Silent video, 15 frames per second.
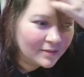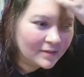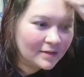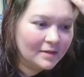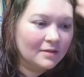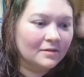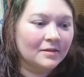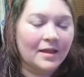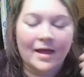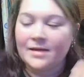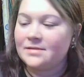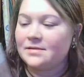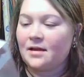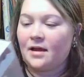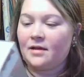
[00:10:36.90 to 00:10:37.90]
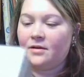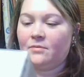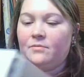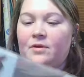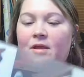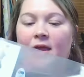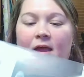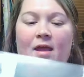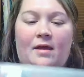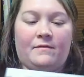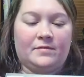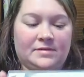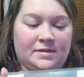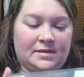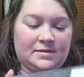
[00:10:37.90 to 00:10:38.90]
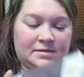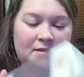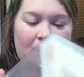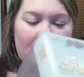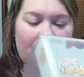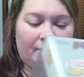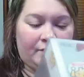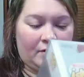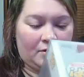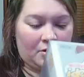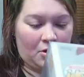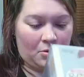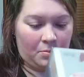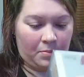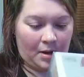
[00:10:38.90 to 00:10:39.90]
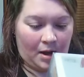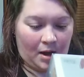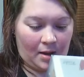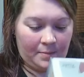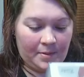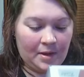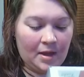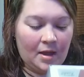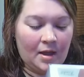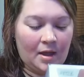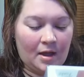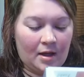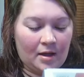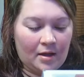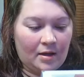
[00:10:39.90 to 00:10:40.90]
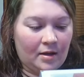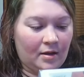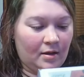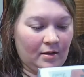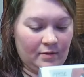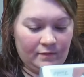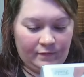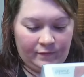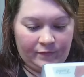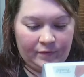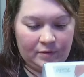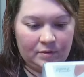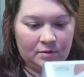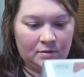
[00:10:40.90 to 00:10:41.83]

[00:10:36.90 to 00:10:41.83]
The last item we have is a signed Funko Pop of